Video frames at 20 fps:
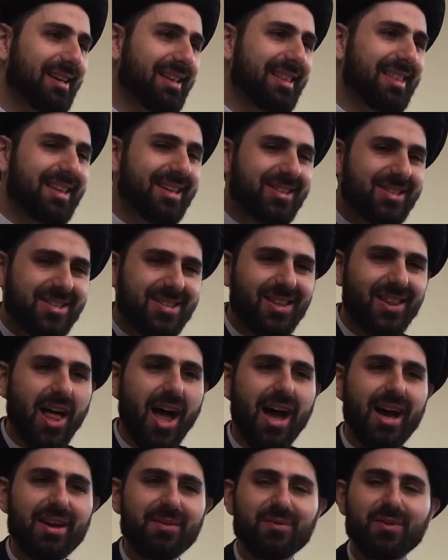This
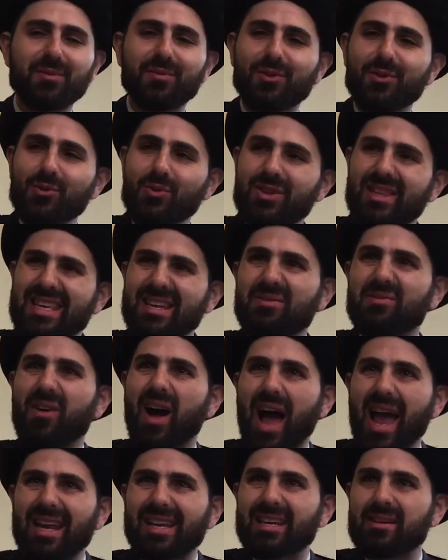life, if you
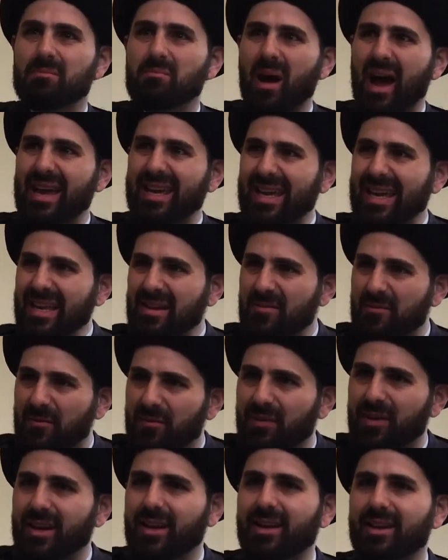divide it by
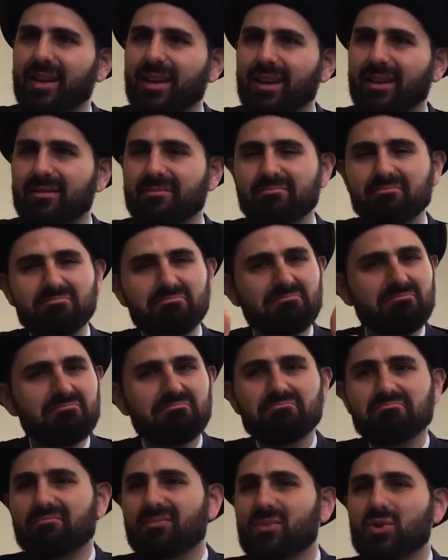infinity,
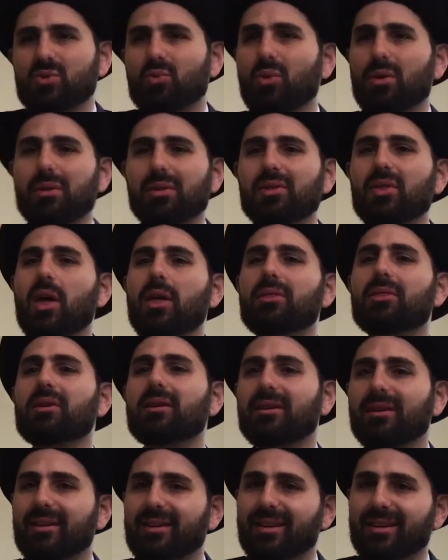it's worth
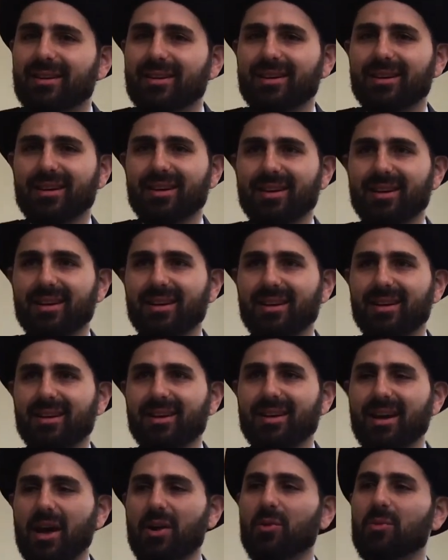nothing.
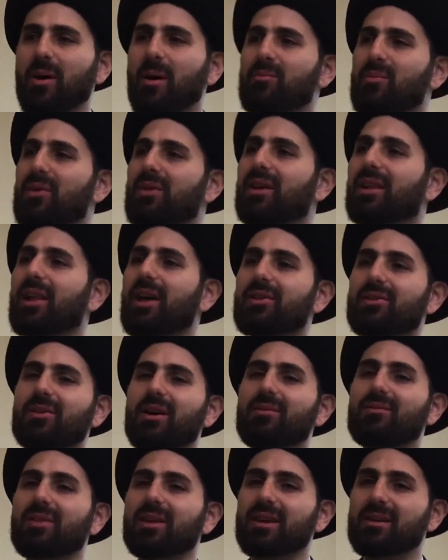And remember the letter
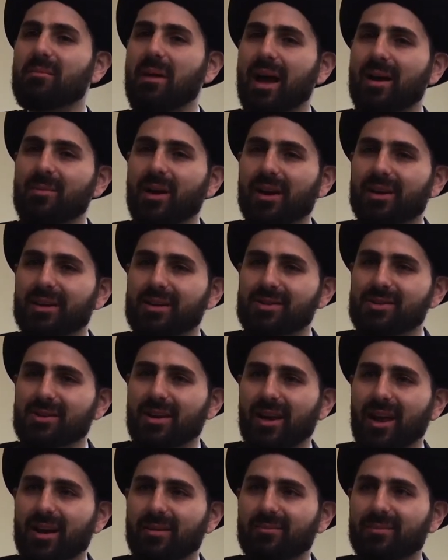of the Imam alayhi
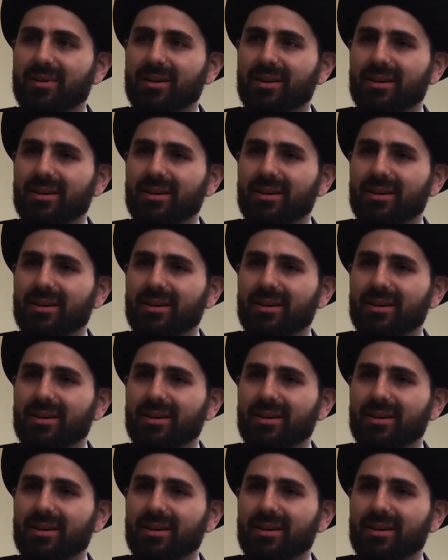salam.